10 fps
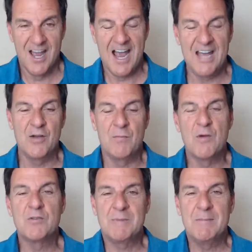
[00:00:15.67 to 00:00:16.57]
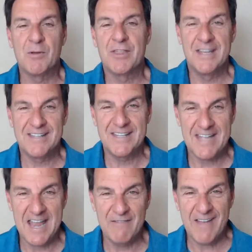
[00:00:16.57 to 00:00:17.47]
I know most people think that they
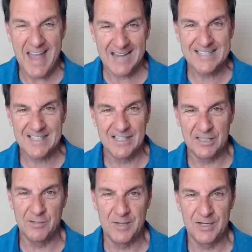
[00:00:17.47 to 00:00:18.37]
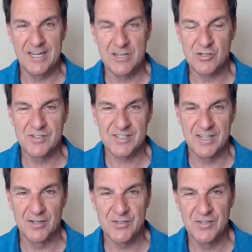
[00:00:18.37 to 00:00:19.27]
have excellent communication
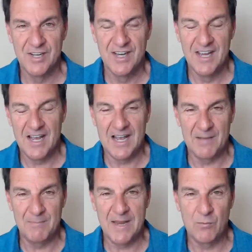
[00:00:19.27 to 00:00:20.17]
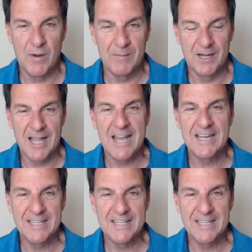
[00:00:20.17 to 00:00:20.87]
skills, uh, men and women alike.